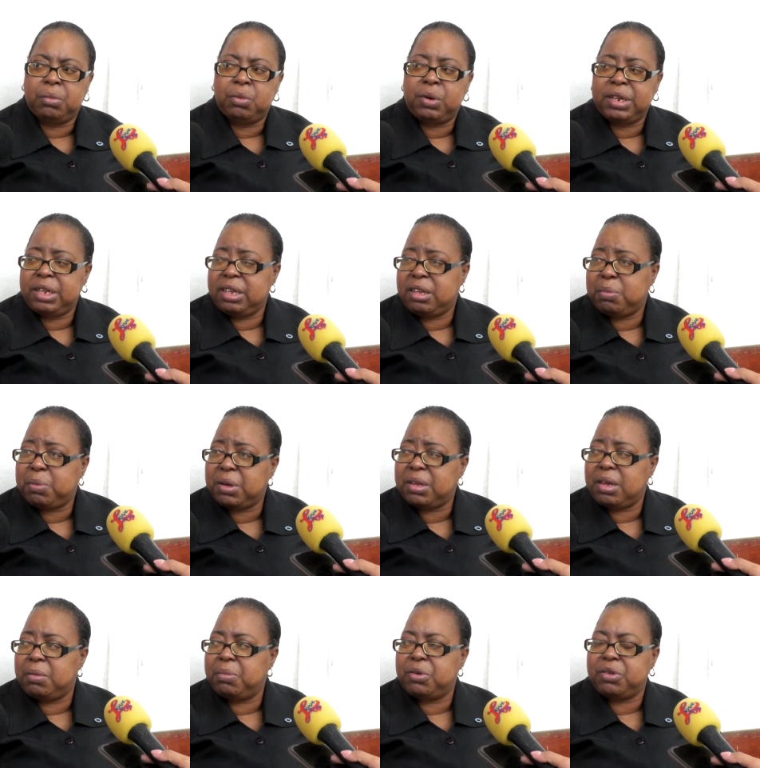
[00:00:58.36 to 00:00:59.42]
What is the
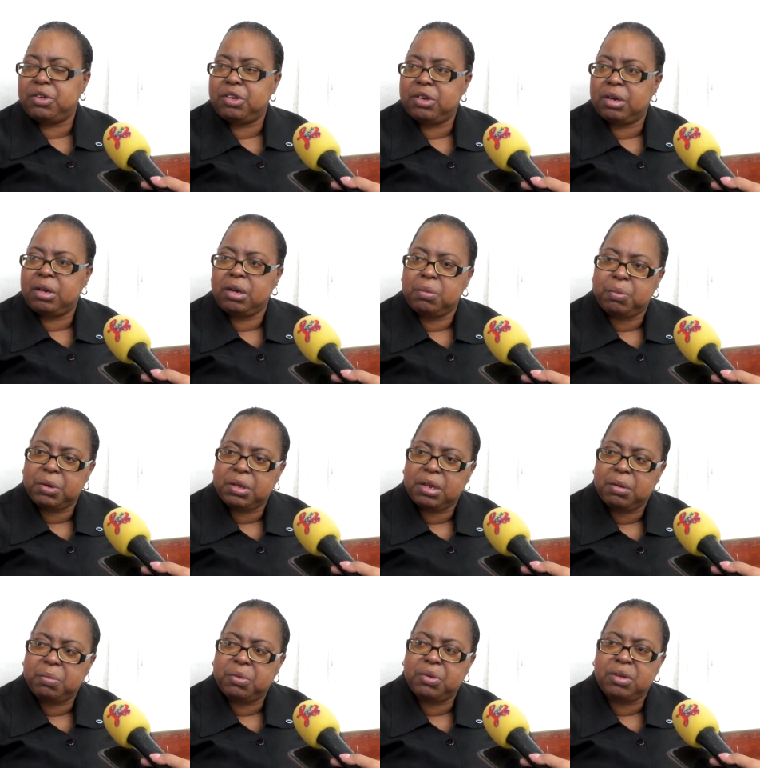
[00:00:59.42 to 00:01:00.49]
present position? The
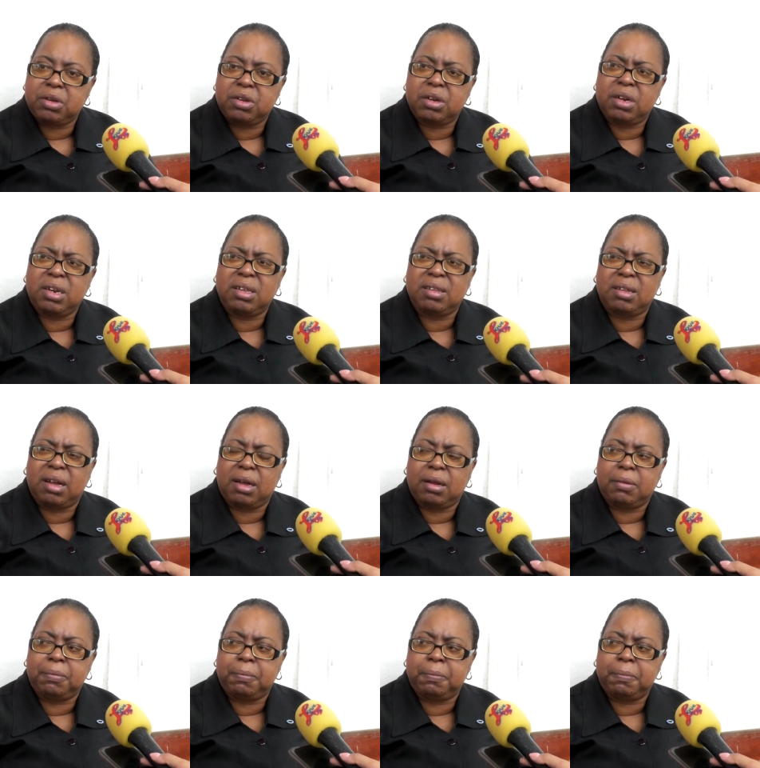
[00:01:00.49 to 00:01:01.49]
present position is that